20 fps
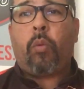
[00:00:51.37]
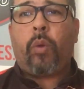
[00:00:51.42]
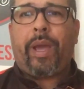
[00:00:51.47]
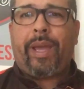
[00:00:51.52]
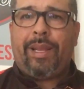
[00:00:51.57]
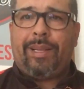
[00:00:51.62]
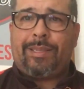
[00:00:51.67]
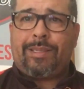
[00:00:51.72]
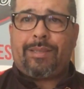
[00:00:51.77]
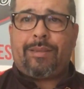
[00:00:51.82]

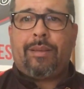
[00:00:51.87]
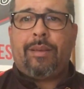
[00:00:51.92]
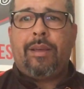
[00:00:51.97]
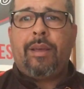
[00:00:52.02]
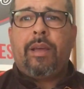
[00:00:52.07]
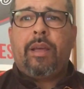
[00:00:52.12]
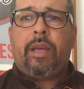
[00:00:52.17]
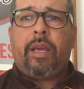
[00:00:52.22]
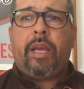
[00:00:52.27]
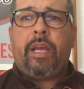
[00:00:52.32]
weights,
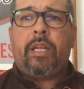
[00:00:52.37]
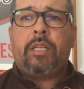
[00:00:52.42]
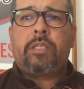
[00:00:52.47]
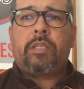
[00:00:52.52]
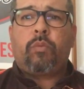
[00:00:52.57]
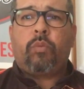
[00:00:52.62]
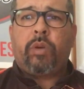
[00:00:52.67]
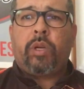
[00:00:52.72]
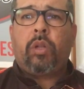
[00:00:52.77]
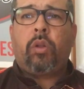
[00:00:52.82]

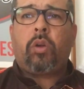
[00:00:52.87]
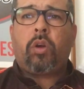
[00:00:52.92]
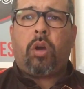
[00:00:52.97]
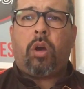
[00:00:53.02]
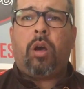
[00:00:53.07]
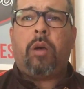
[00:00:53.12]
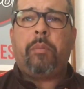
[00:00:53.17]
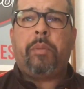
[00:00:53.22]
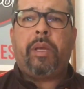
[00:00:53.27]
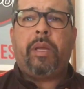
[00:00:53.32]
it's real
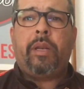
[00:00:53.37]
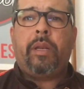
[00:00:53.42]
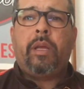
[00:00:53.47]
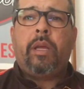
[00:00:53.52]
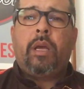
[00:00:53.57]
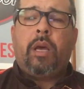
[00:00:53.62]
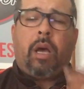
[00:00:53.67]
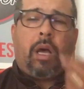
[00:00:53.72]
common.